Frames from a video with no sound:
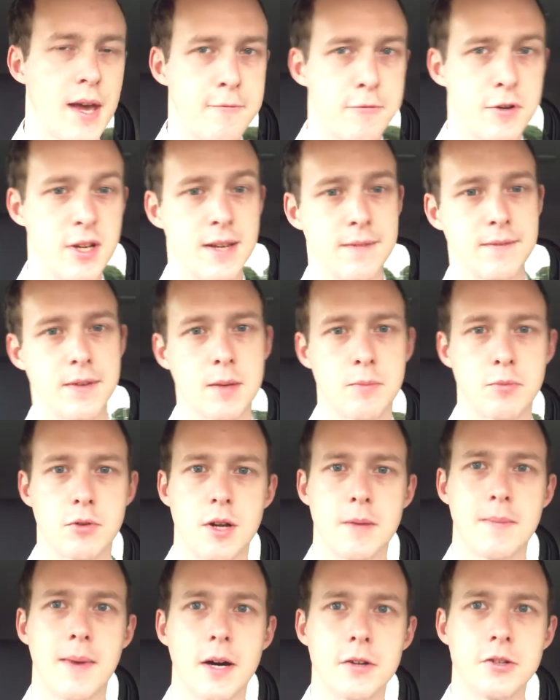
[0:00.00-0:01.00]
every evening
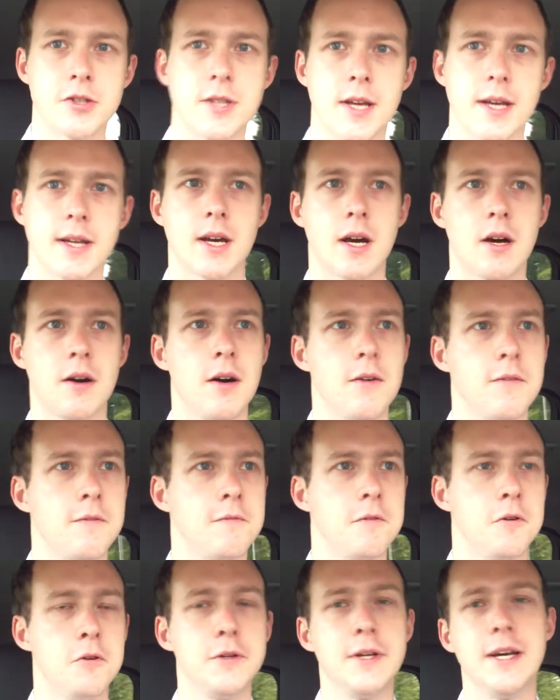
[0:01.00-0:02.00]
pretty much to get our
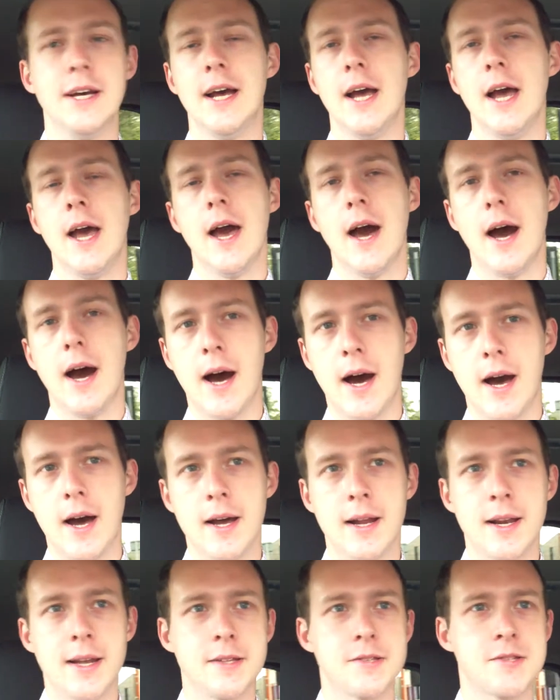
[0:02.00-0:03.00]
food,
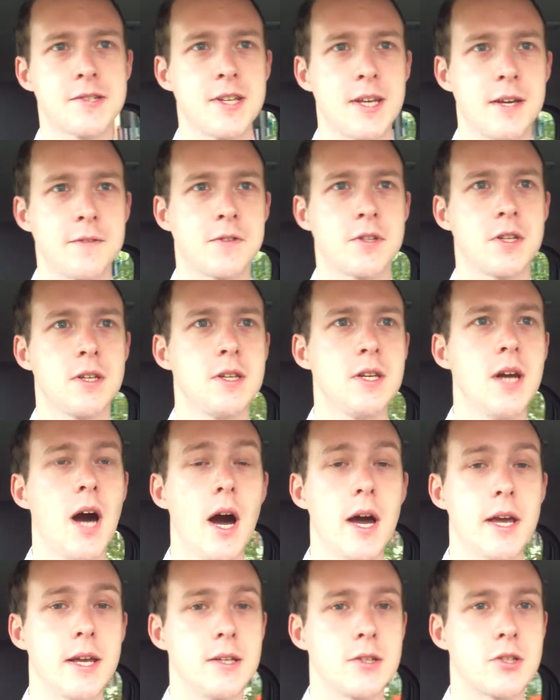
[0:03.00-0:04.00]
let's see if
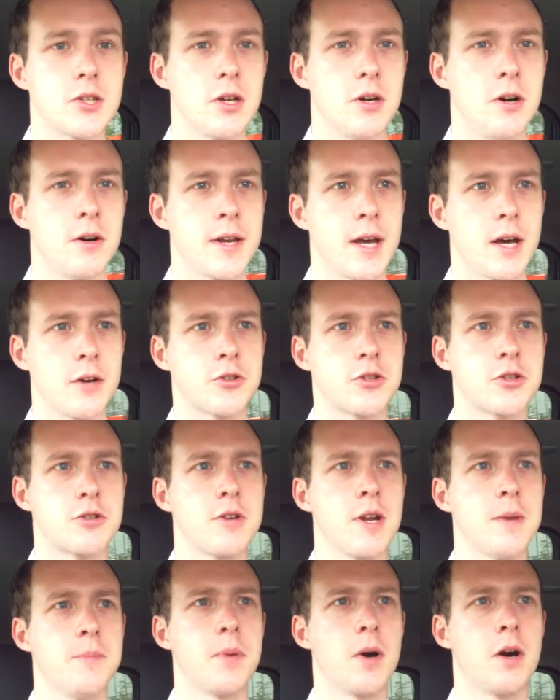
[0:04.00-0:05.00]
tonight on our
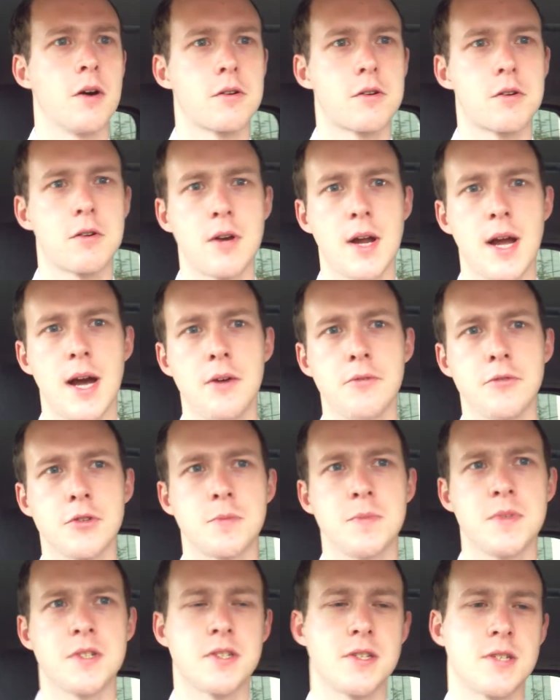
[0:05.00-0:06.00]
trip
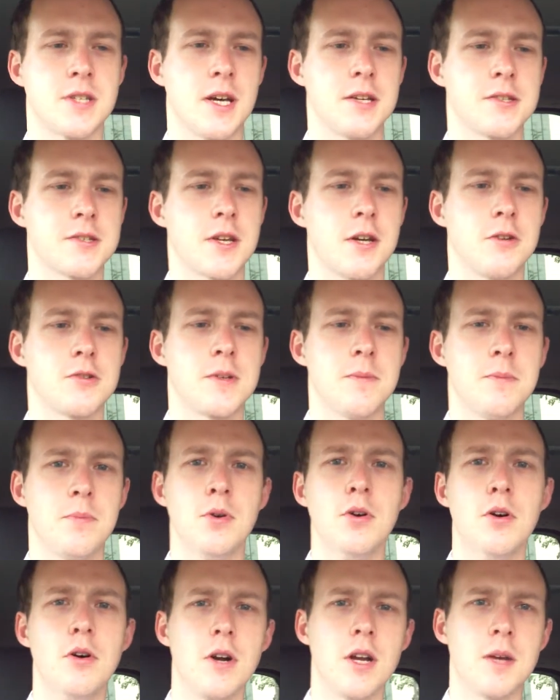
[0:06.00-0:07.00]
around Mr. Tesco's
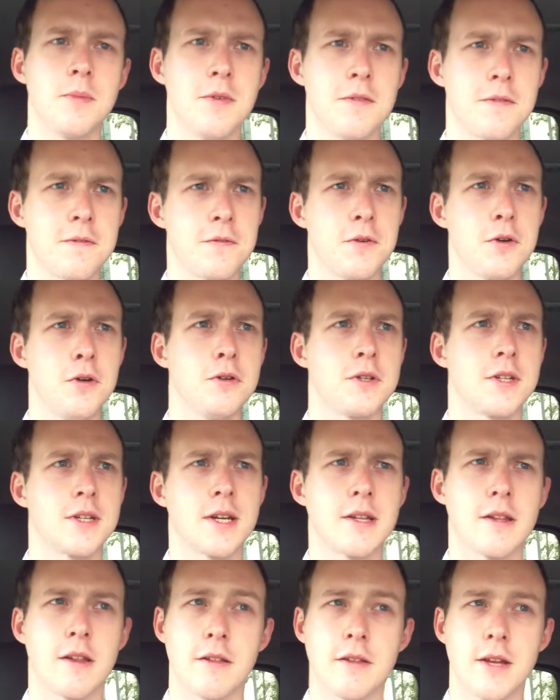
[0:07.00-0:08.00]
emporium of food and
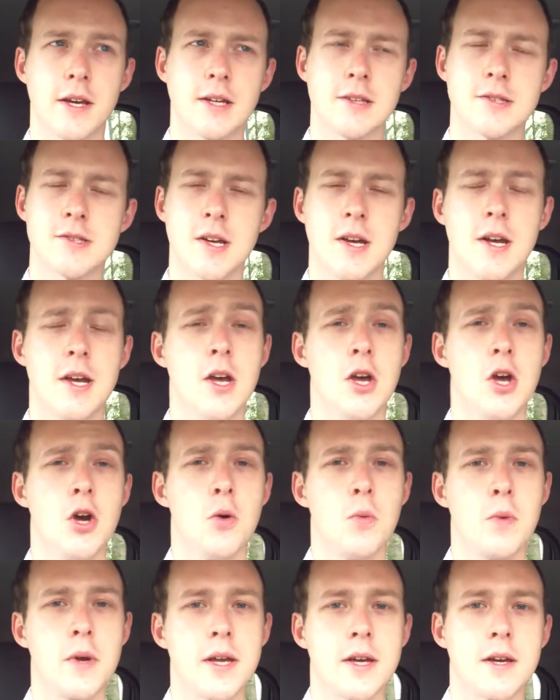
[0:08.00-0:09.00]
other things,
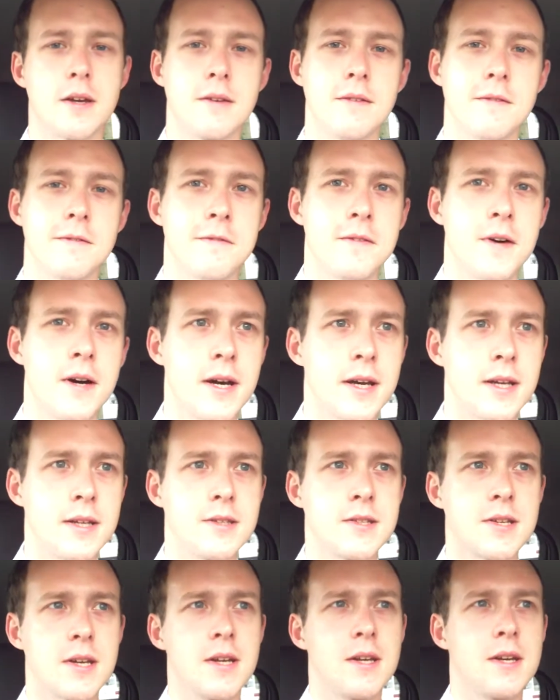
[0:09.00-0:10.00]
we can
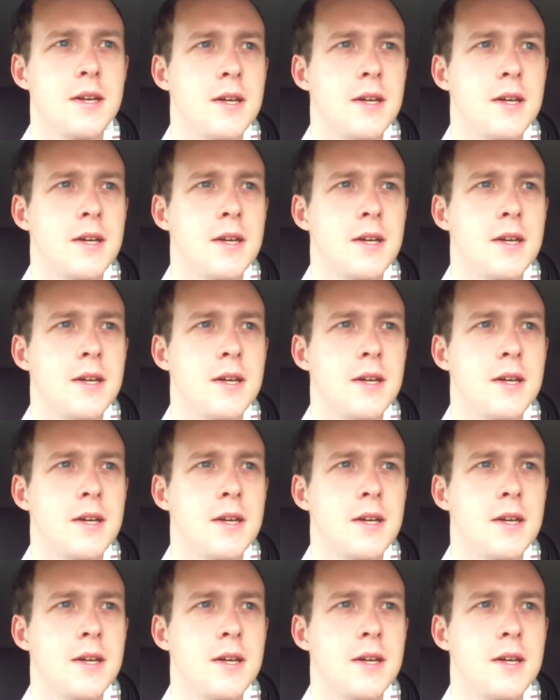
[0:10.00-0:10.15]
find